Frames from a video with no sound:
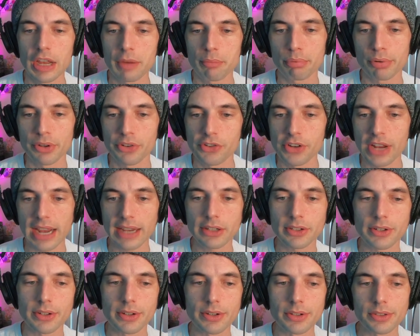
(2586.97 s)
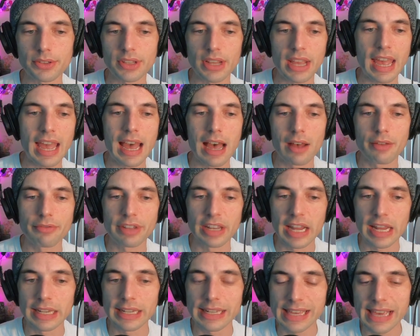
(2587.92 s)
Projectors have an
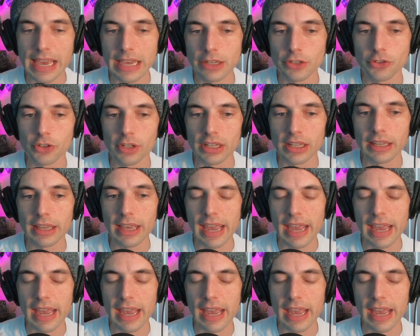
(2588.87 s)
engaging